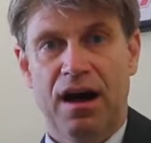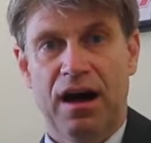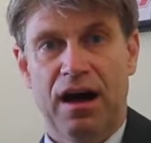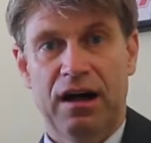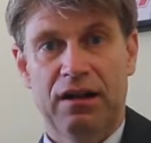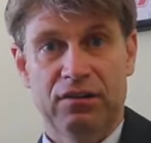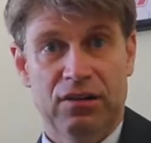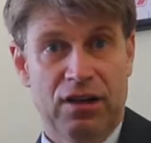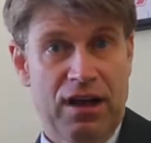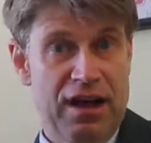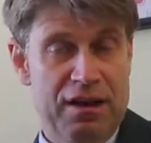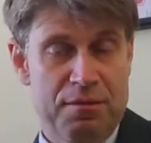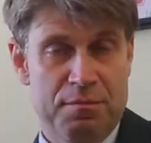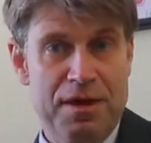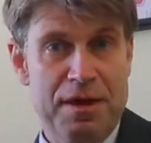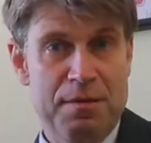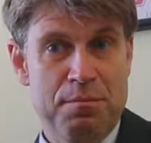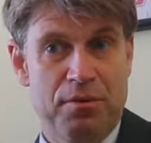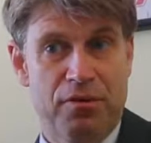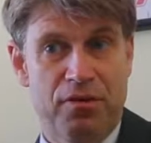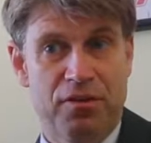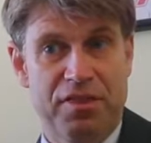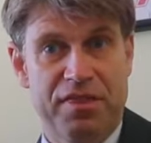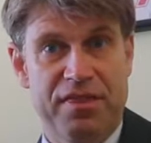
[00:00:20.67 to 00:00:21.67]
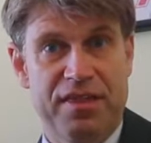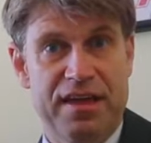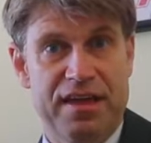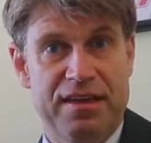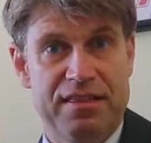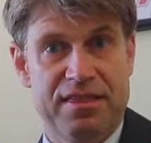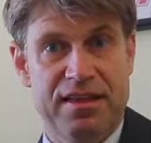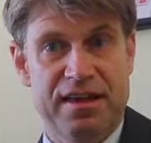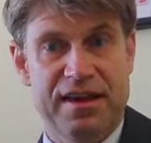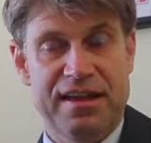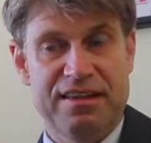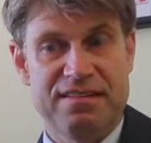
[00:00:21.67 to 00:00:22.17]
A lot of people
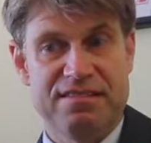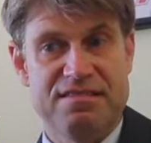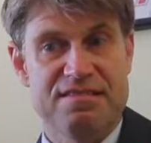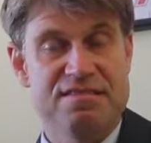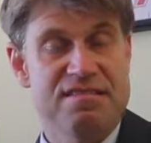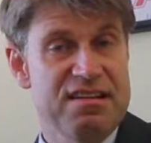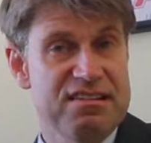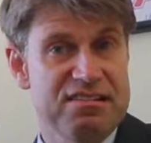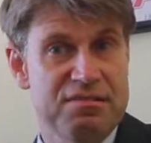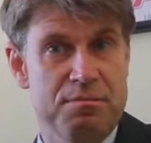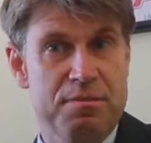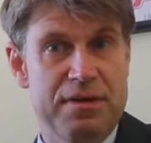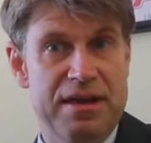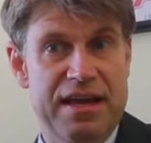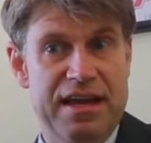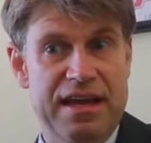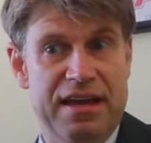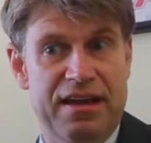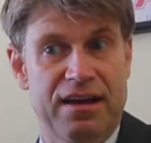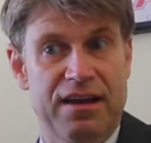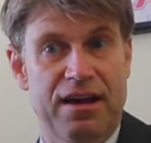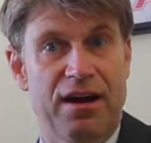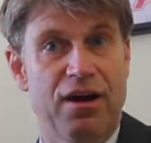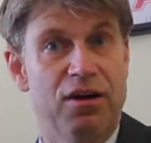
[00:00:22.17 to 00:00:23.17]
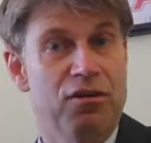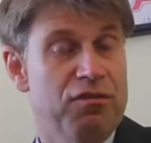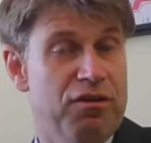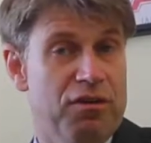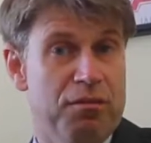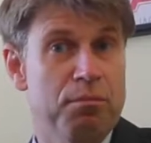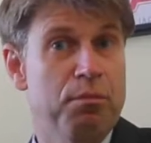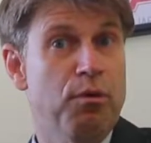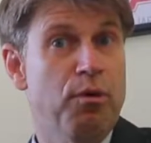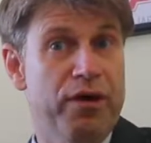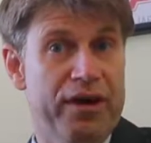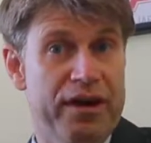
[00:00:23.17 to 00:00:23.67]
think that it's just being
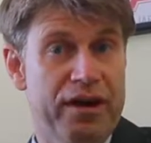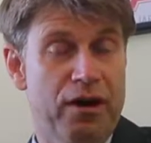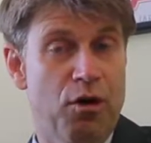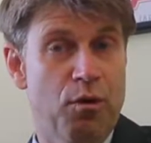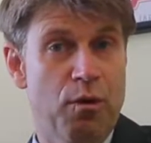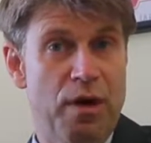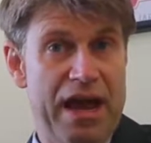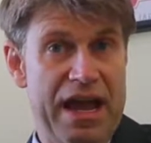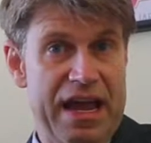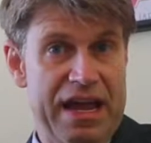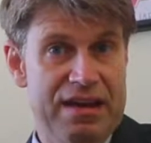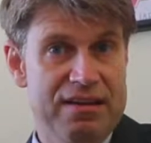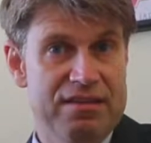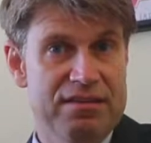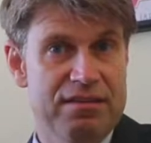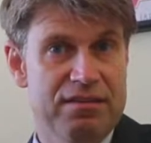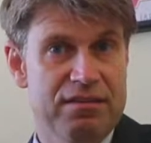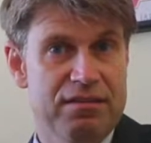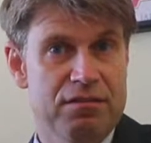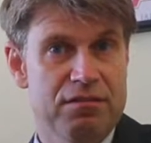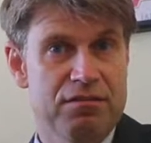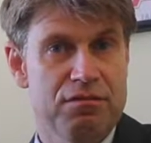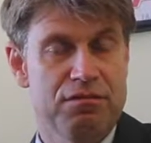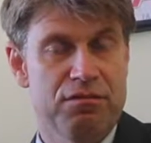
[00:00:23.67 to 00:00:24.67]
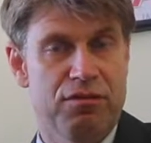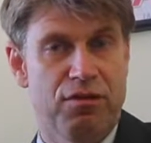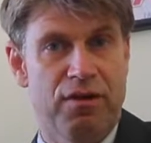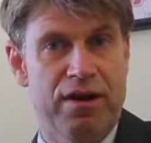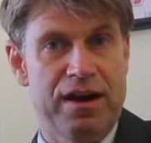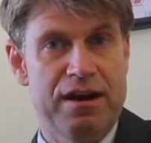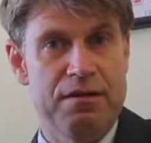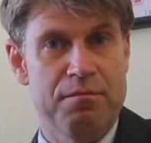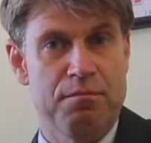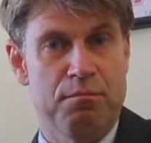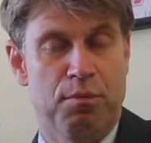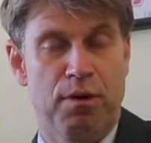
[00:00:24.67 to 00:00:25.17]
over 0.08 for
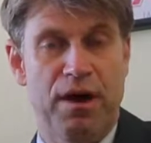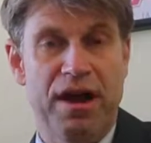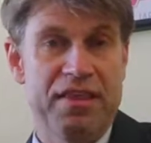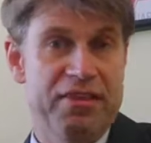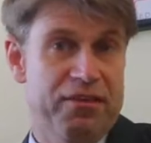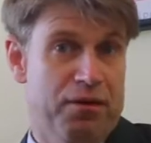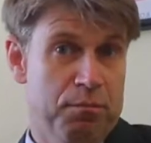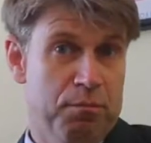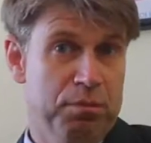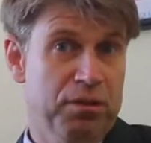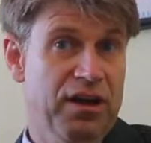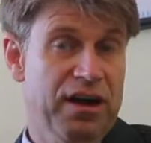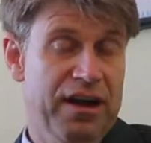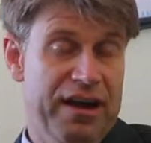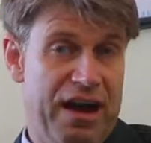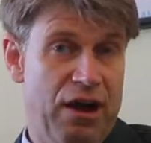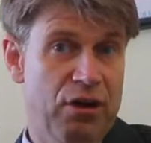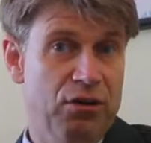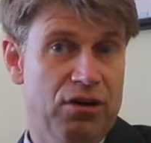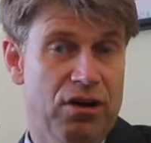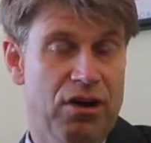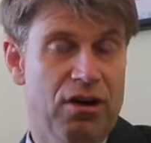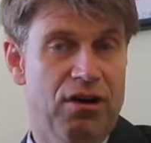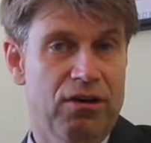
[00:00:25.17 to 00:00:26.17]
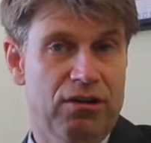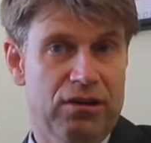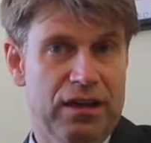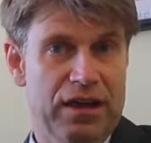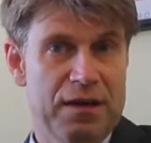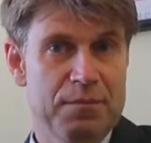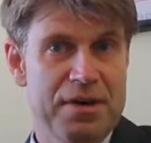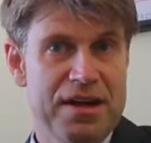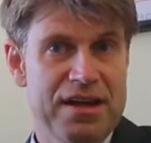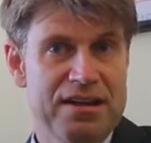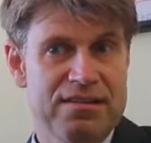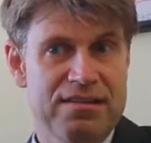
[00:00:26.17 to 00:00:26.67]
a breath or blood alcohol
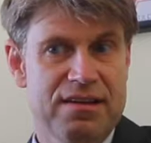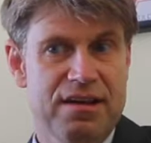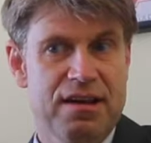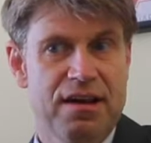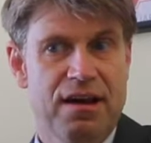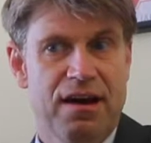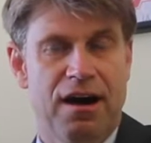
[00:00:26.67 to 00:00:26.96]
limit,